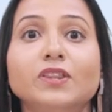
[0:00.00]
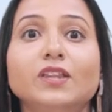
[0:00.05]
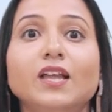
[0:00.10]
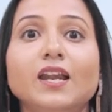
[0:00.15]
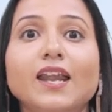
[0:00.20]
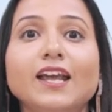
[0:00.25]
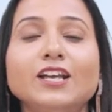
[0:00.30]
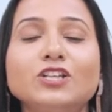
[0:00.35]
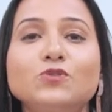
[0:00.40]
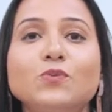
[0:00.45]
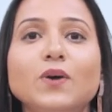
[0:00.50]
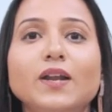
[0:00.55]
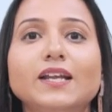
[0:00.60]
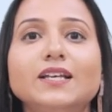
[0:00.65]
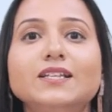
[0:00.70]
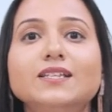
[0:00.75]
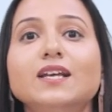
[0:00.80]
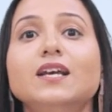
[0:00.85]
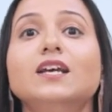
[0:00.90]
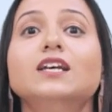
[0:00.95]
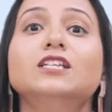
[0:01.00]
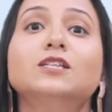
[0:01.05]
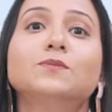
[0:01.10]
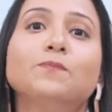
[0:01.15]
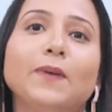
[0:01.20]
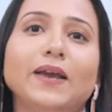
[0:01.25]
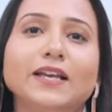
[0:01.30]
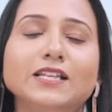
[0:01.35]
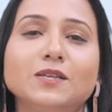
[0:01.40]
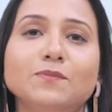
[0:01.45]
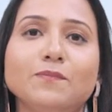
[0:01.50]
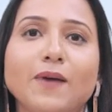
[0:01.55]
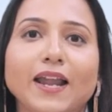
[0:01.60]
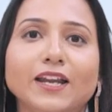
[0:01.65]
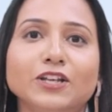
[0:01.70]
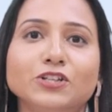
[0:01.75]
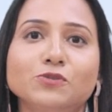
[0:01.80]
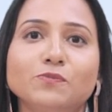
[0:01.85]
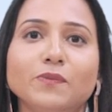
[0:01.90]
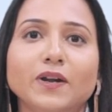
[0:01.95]
The next one is space
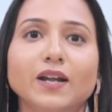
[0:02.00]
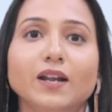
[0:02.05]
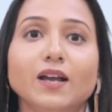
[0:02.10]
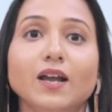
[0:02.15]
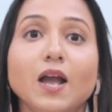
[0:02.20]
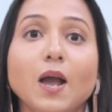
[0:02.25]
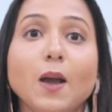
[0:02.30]
management.